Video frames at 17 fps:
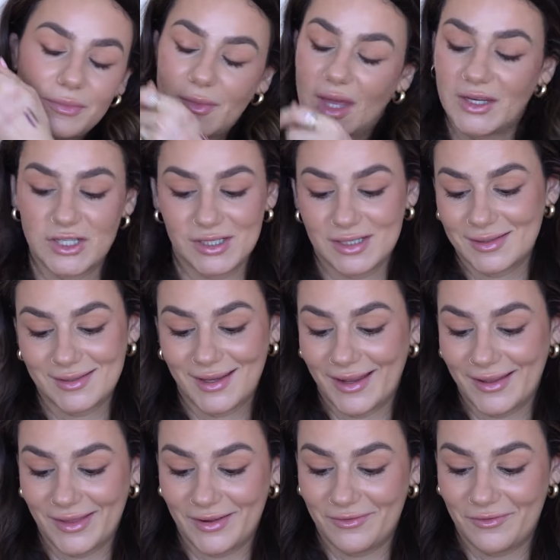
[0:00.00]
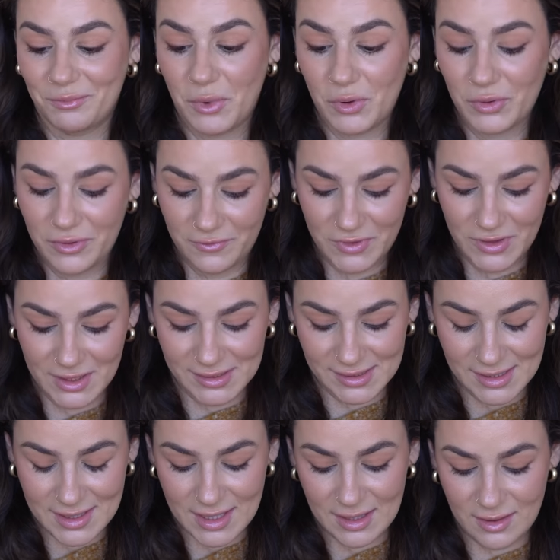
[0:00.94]
I just, I love both of these.
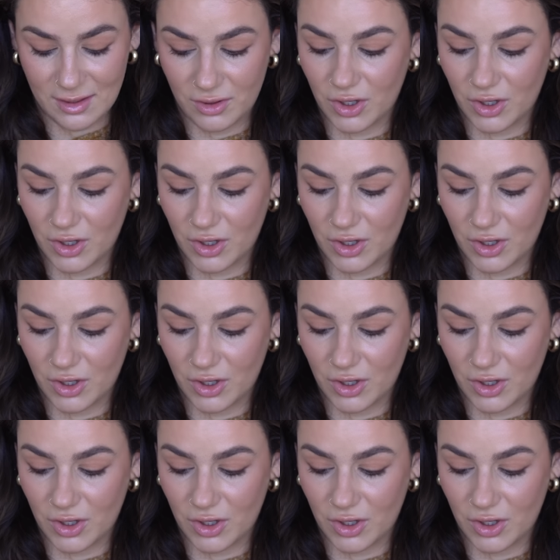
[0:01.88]
I think they're